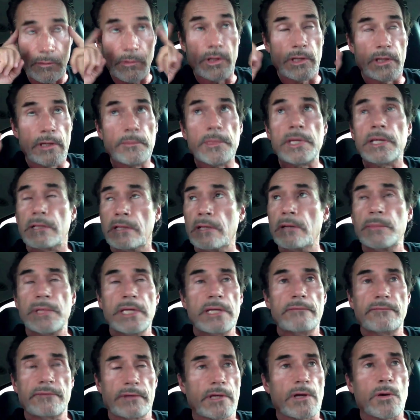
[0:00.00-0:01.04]
Well, let me let
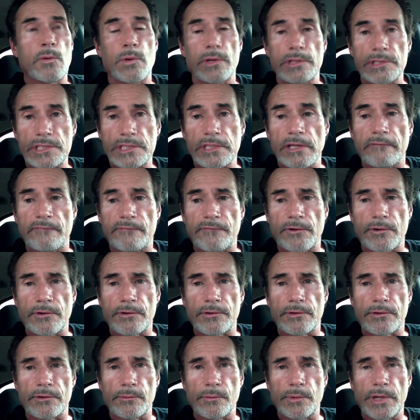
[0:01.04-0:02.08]
me even go one step
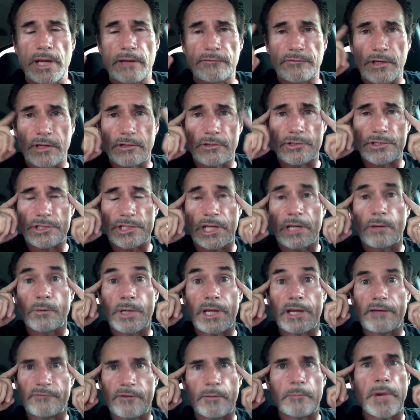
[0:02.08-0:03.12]
further. We have to understand we
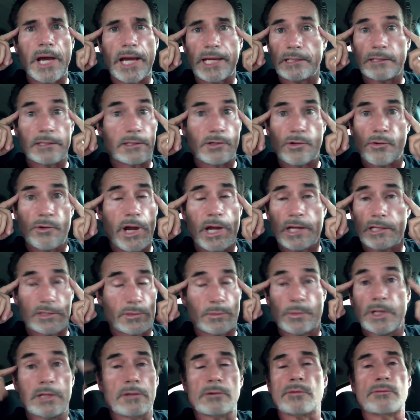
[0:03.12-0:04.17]
have the mind of Christ.
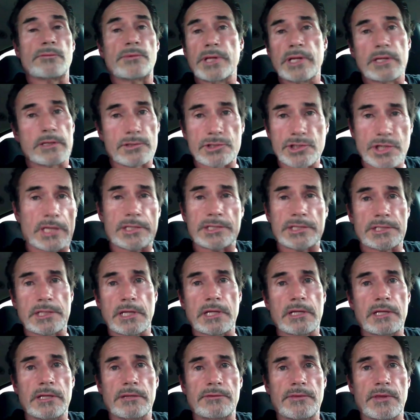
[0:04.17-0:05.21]
We don't readjust
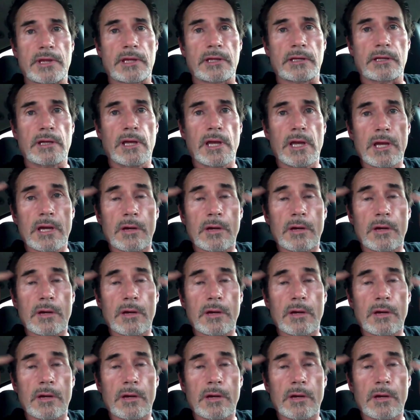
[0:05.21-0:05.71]
anything.